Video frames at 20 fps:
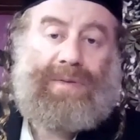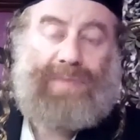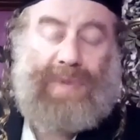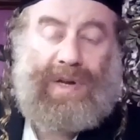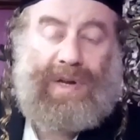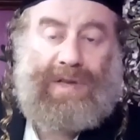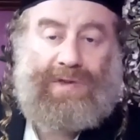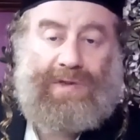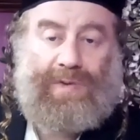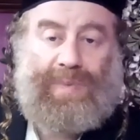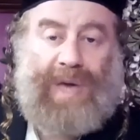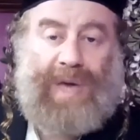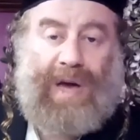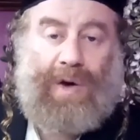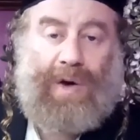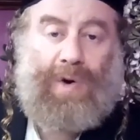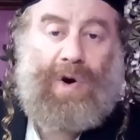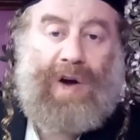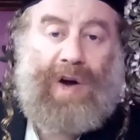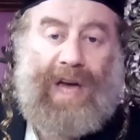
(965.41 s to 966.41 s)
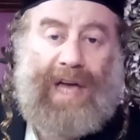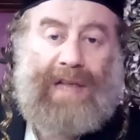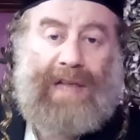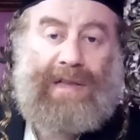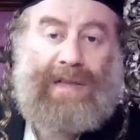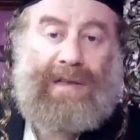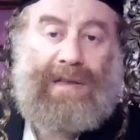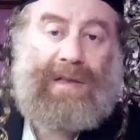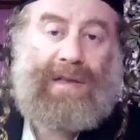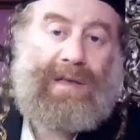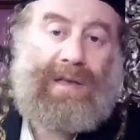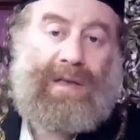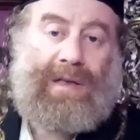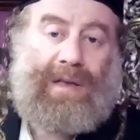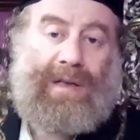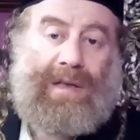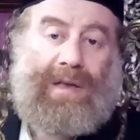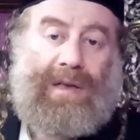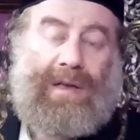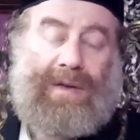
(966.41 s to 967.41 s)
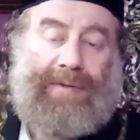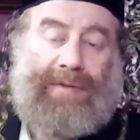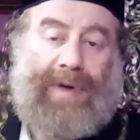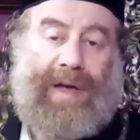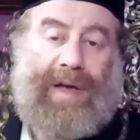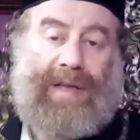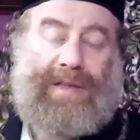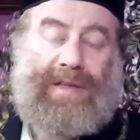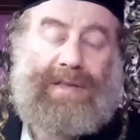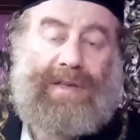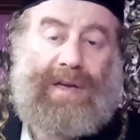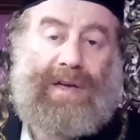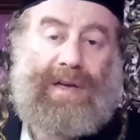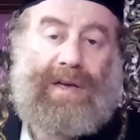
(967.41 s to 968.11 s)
meaning to be a kohen, right?